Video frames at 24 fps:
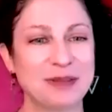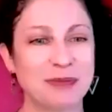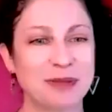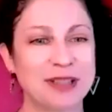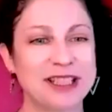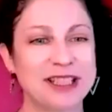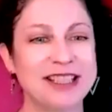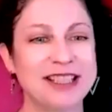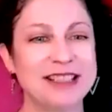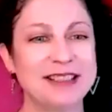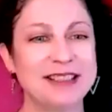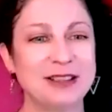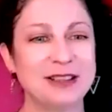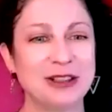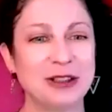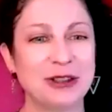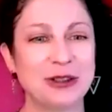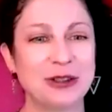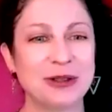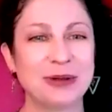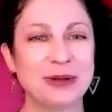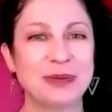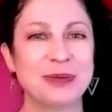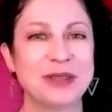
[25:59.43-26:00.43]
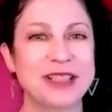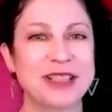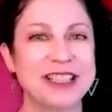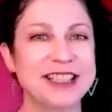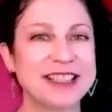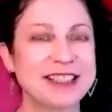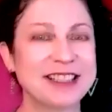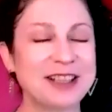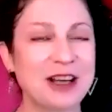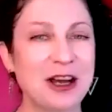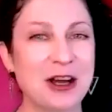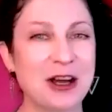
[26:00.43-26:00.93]
please do.
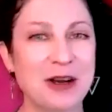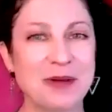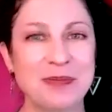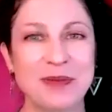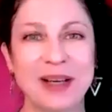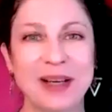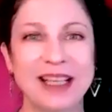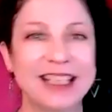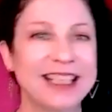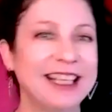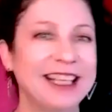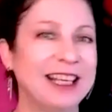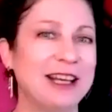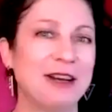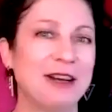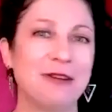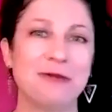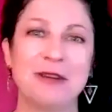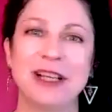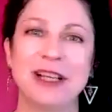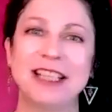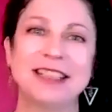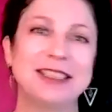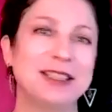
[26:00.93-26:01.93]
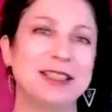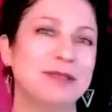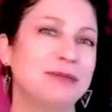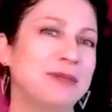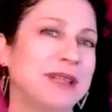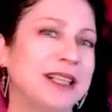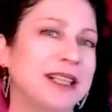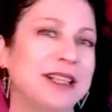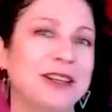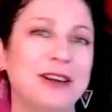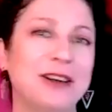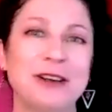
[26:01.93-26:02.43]
Please come. I can't wait to
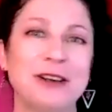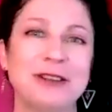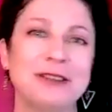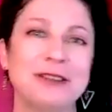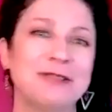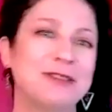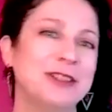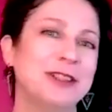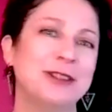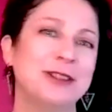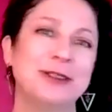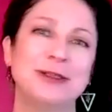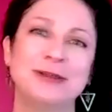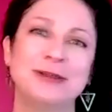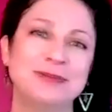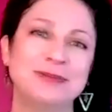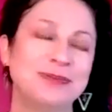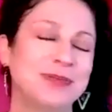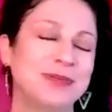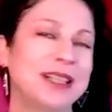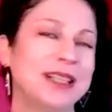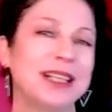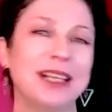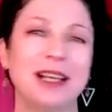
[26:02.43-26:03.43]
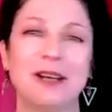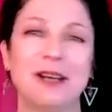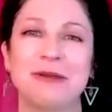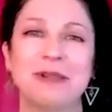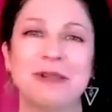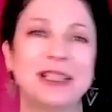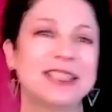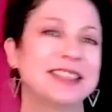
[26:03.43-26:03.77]
meet all of you. Can't wait